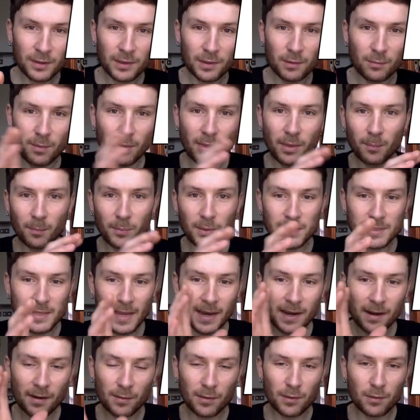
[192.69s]

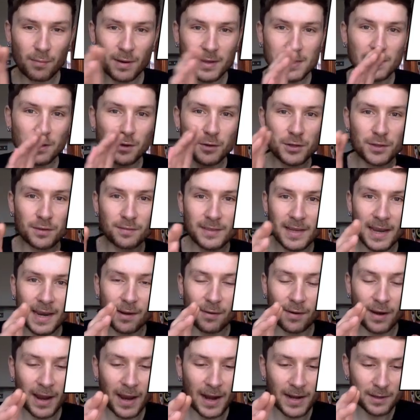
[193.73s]
The resolution of data
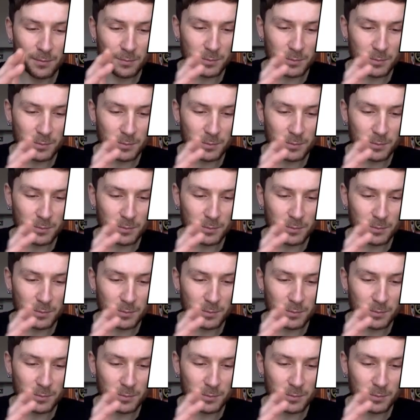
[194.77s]
I had,